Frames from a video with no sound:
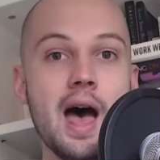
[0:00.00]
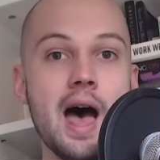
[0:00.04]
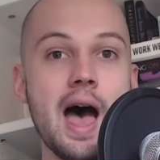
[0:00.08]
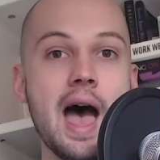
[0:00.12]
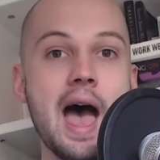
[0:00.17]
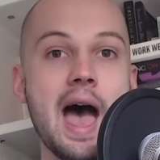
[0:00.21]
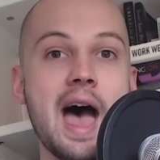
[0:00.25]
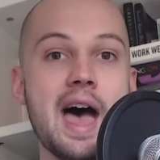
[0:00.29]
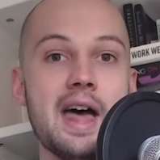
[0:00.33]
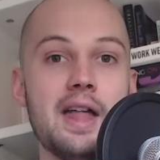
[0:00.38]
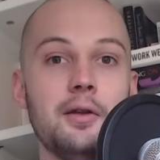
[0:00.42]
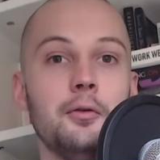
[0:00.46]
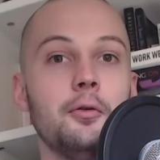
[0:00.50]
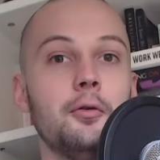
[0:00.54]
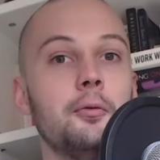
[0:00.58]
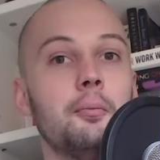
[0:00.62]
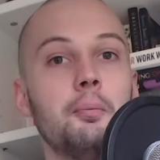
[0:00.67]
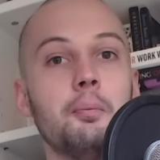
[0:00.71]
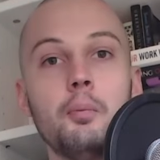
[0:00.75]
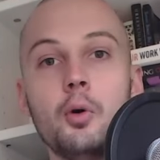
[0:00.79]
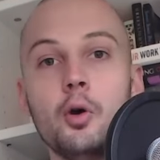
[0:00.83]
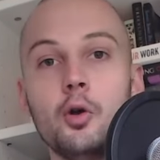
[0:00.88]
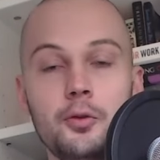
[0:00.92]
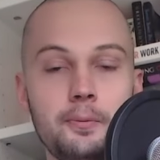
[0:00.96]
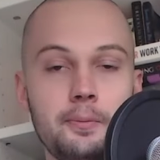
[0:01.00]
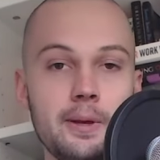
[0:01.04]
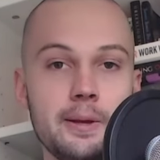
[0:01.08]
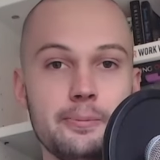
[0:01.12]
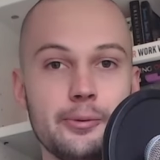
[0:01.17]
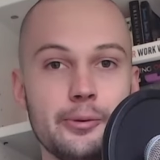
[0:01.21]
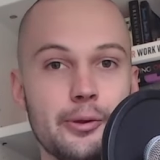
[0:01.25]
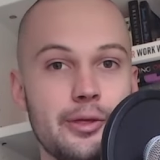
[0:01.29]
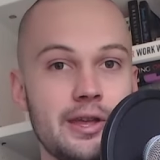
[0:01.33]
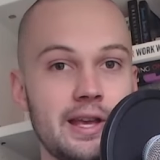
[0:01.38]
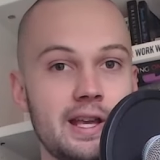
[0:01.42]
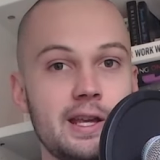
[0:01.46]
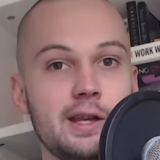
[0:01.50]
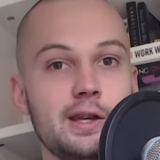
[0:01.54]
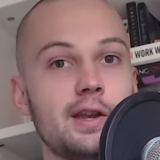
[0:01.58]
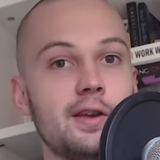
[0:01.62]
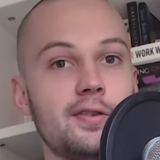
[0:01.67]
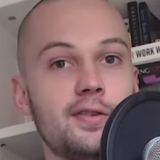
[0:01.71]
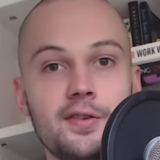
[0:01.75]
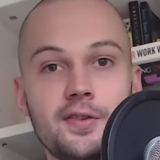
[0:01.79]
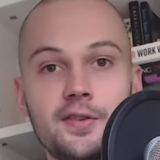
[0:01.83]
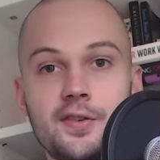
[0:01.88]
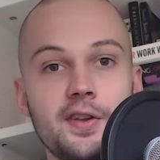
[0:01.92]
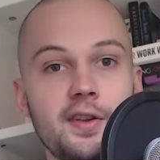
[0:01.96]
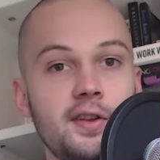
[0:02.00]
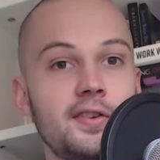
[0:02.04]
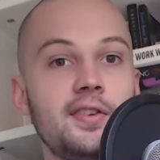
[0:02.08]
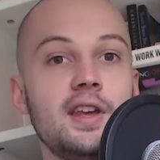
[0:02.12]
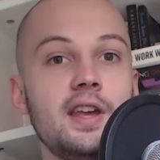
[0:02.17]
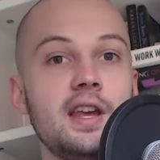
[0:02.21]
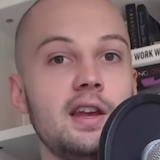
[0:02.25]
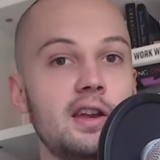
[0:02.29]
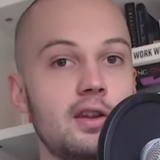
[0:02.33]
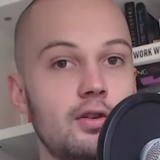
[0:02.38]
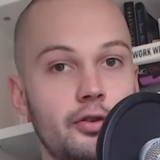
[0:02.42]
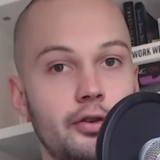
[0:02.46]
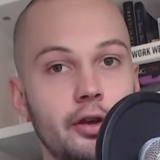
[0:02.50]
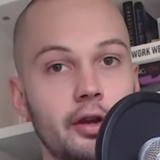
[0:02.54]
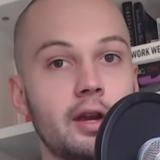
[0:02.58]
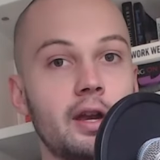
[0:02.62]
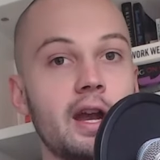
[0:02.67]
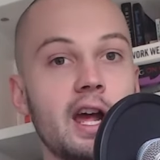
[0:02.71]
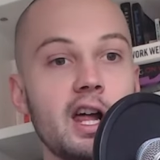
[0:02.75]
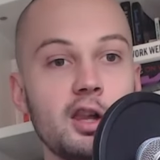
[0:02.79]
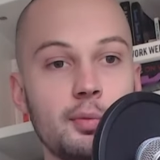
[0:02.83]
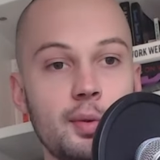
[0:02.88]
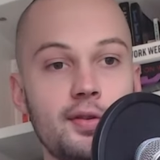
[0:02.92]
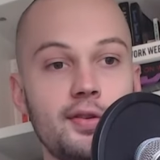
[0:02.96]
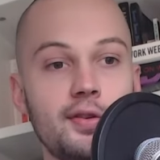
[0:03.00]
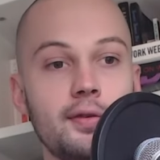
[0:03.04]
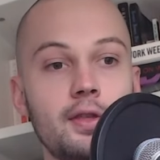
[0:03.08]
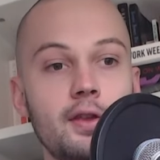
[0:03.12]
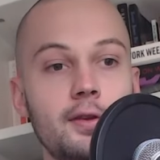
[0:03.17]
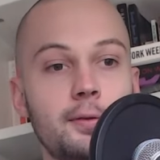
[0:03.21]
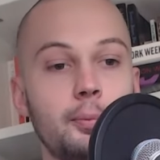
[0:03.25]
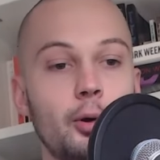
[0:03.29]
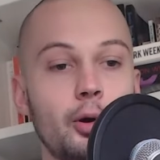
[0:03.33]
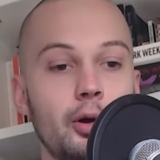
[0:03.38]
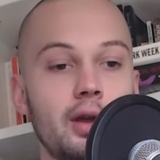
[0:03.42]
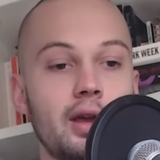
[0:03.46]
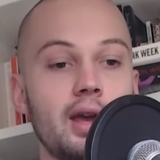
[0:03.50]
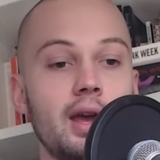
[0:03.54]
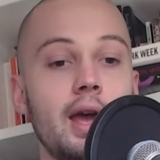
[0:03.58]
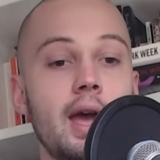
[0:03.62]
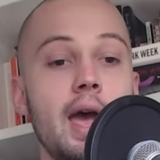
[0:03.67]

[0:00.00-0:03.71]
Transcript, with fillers: and most people think he doesn't succeed in certain elements of this book.